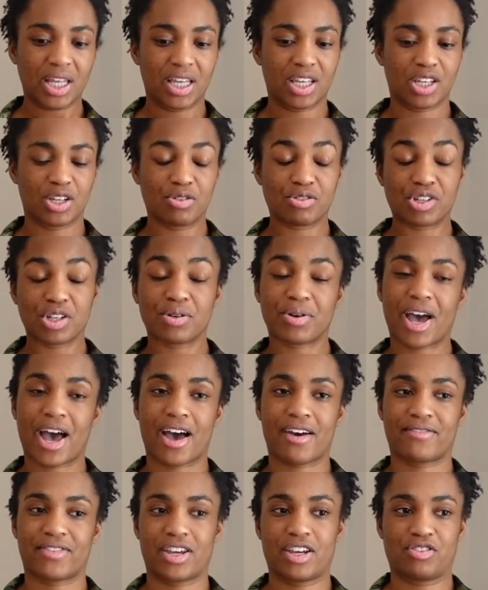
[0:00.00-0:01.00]
You do
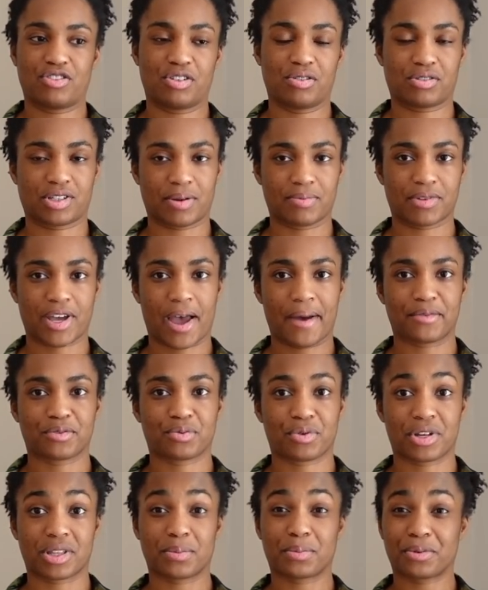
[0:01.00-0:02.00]
have issues
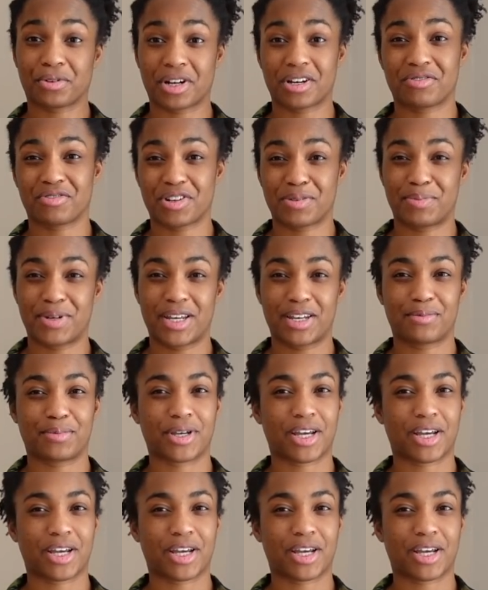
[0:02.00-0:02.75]
sometimes where the print repeat